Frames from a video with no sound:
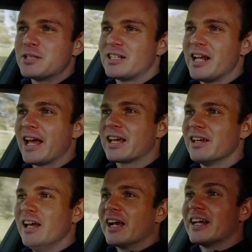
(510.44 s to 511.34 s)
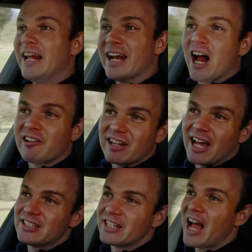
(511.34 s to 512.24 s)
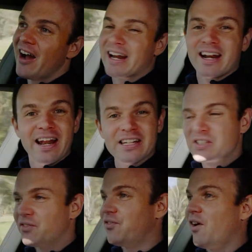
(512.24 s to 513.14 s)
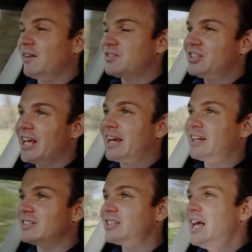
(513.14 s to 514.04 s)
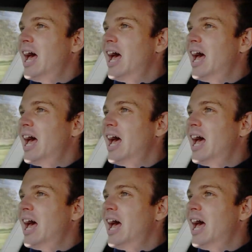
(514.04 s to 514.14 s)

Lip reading: of tech, can hit 100 k's an hour in less than 5 seconds,